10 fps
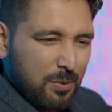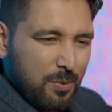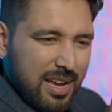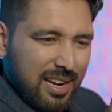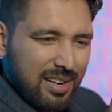
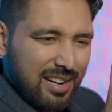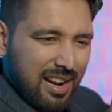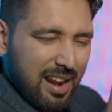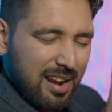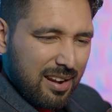where
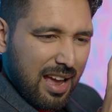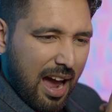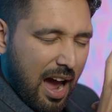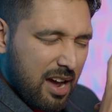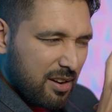
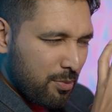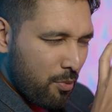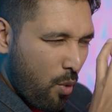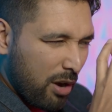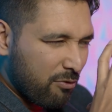
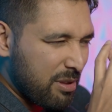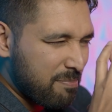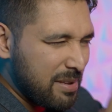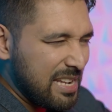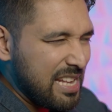what
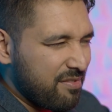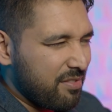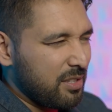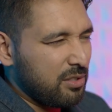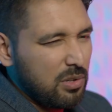we
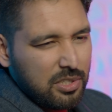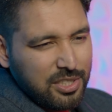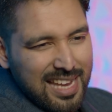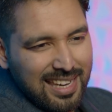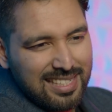believe is not
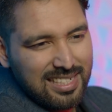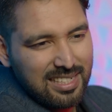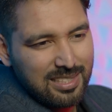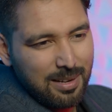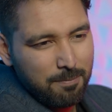
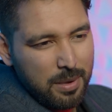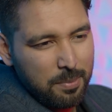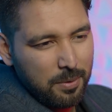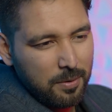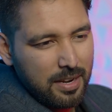challenging some people